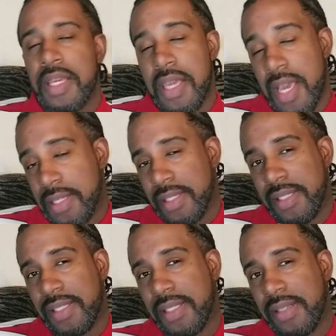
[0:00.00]

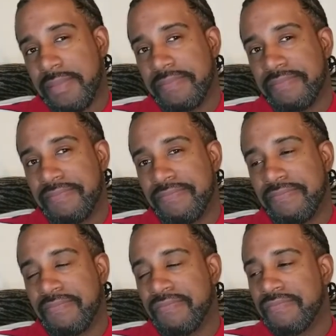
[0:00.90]
Yes,
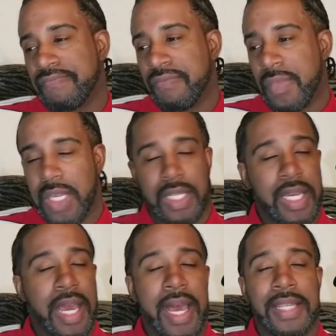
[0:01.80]
because
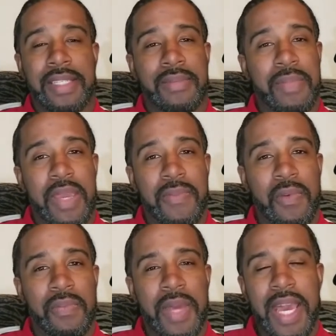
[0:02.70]
I asked some
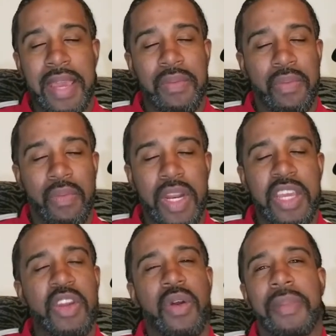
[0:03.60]
people, hey, what do you
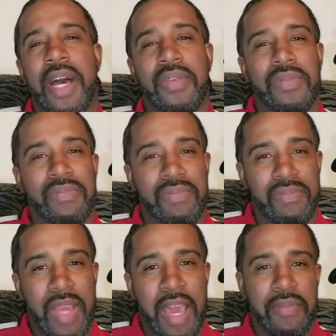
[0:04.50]
know about
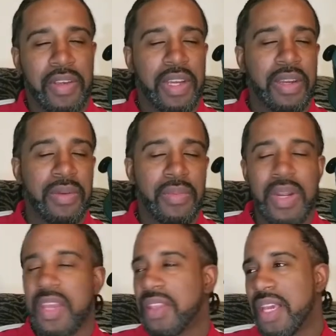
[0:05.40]
Africa? What do
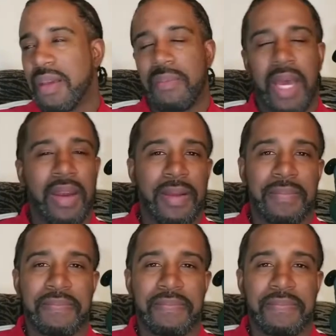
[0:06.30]
you think about it?